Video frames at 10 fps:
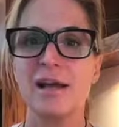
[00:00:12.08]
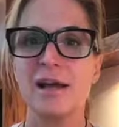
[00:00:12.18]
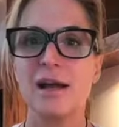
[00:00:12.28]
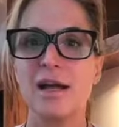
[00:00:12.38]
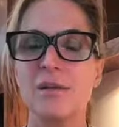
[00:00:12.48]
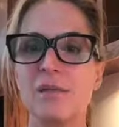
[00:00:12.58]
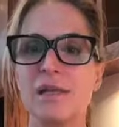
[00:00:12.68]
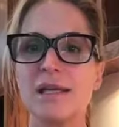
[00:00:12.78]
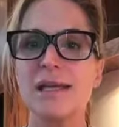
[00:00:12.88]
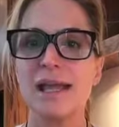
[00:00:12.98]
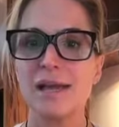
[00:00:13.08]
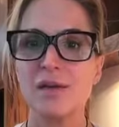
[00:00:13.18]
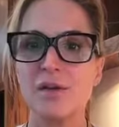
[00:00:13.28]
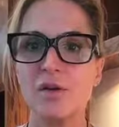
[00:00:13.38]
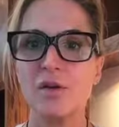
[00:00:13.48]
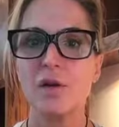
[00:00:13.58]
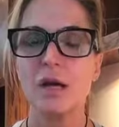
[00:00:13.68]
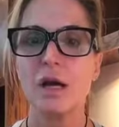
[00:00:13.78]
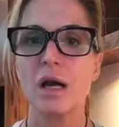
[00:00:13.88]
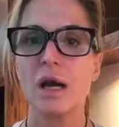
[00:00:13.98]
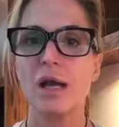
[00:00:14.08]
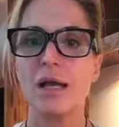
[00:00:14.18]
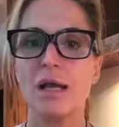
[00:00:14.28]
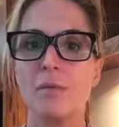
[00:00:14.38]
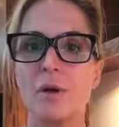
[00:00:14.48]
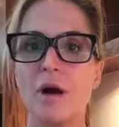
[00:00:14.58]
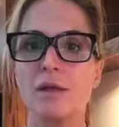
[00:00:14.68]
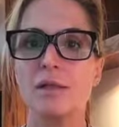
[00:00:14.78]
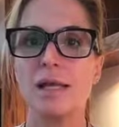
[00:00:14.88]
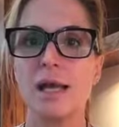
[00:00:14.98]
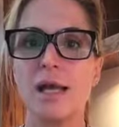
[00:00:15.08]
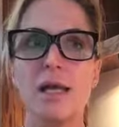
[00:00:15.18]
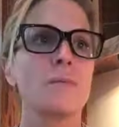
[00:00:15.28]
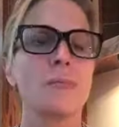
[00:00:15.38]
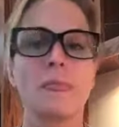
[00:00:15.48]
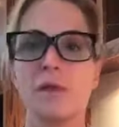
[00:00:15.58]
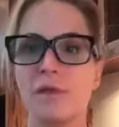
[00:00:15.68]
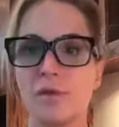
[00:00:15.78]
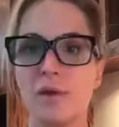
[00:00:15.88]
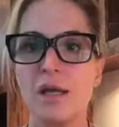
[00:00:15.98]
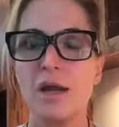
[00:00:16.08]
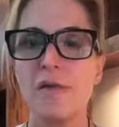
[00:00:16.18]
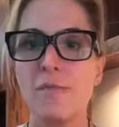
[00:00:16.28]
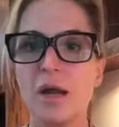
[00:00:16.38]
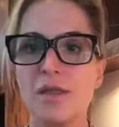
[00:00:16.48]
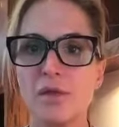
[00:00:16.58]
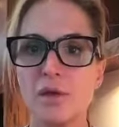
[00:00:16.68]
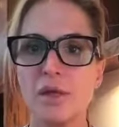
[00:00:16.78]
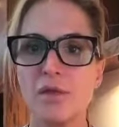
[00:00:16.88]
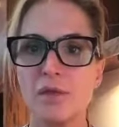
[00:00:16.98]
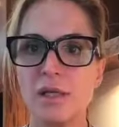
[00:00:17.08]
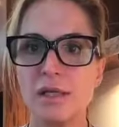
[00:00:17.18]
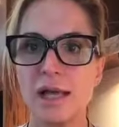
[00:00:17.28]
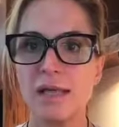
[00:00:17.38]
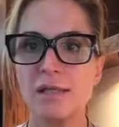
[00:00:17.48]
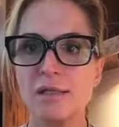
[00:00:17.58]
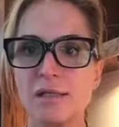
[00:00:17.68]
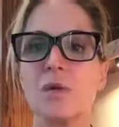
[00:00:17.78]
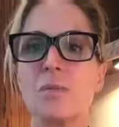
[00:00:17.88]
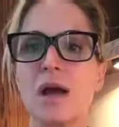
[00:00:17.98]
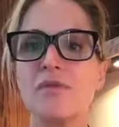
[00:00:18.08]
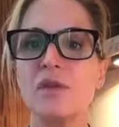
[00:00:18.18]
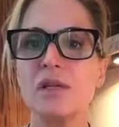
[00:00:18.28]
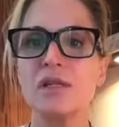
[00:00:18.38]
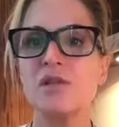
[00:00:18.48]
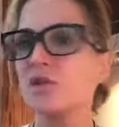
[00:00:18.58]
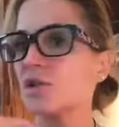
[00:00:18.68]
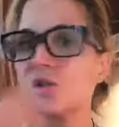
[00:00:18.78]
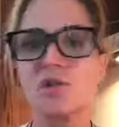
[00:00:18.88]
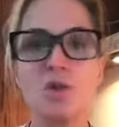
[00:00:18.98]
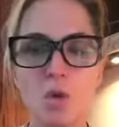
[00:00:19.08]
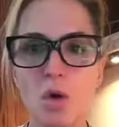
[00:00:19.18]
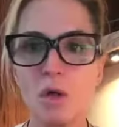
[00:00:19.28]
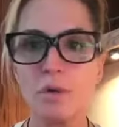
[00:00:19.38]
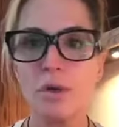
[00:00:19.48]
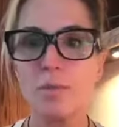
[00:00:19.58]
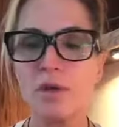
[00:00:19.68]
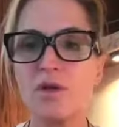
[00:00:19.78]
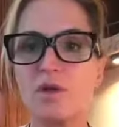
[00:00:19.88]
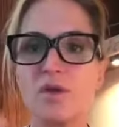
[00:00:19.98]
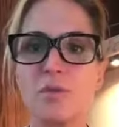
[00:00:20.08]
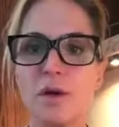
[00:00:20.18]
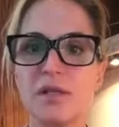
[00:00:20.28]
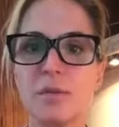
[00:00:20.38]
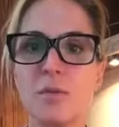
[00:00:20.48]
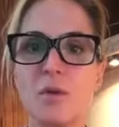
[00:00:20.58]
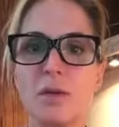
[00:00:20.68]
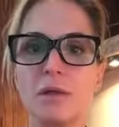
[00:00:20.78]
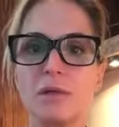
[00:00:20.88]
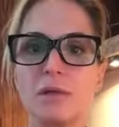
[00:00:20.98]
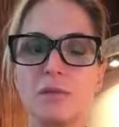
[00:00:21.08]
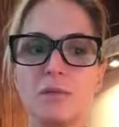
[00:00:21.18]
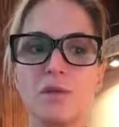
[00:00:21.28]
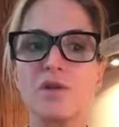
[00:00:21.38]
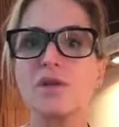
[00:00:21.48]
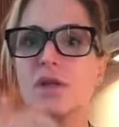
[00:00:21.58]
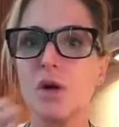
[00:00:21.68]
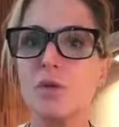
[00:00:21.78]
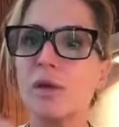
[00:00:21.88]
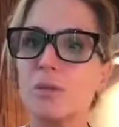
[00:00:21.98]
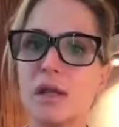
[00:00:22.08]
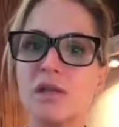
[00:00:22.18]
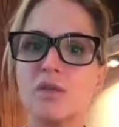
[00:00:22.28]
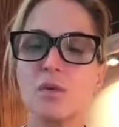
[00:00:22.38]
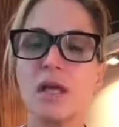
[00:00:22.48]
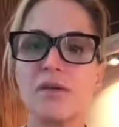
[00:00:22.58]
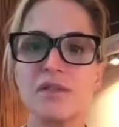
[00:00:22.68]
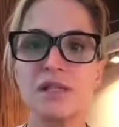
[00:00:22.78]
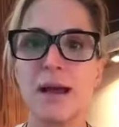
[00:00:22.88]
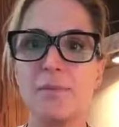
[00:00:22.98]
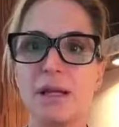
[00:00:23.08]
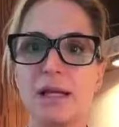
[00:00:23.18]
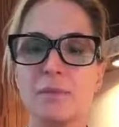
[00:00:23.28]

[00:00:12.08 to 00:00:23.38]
I am Leigh Koechner. I am on day 3 of my 33 days. Mindfulness is just a tool that brings you to the present moment, which is the only place where life is happening.